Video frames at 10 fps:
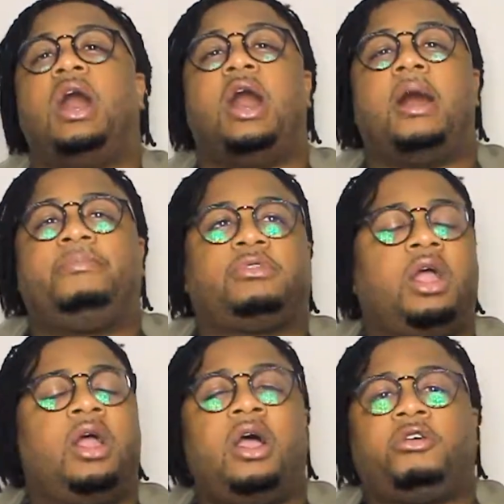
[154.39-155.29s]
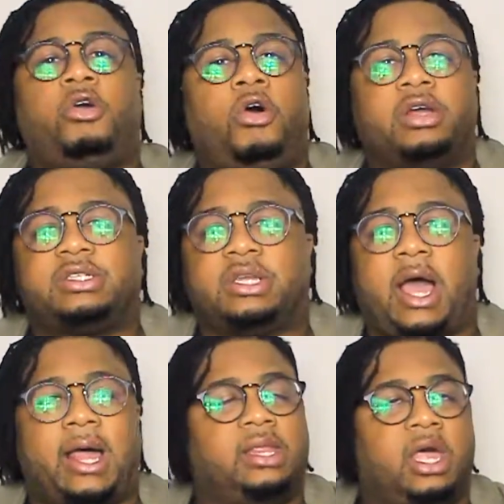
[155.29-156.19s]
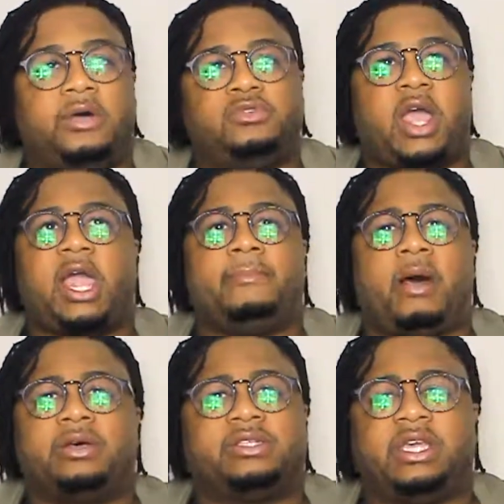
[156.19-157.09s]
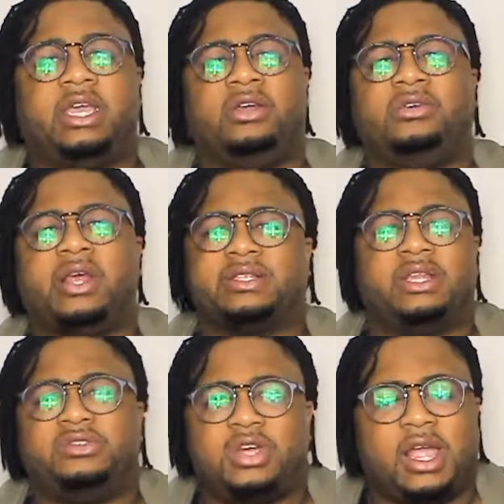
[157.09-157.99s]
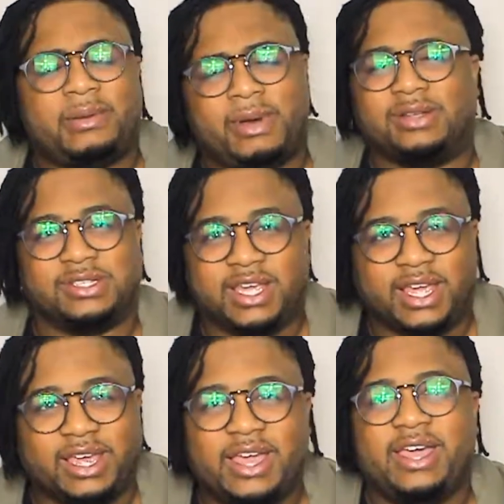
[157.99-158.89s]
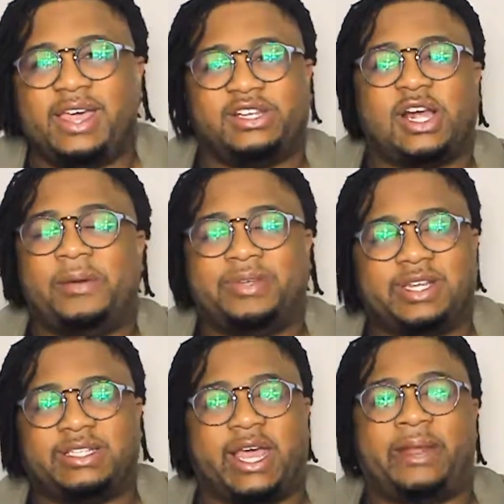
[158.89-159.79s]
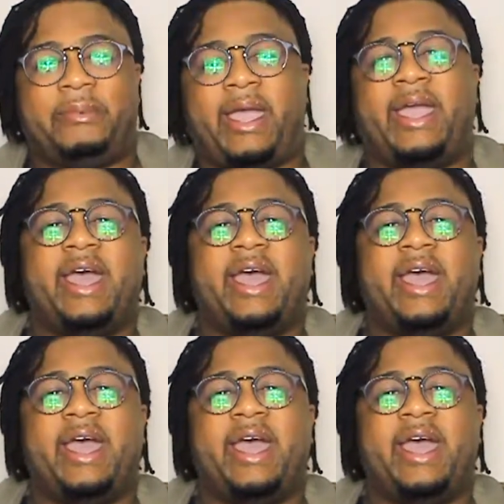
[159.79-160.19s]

Um, third, of course, I love Dragon Ball Z. Who doesn't love Dragon Ball Z? And Dragon Ball Z is anime.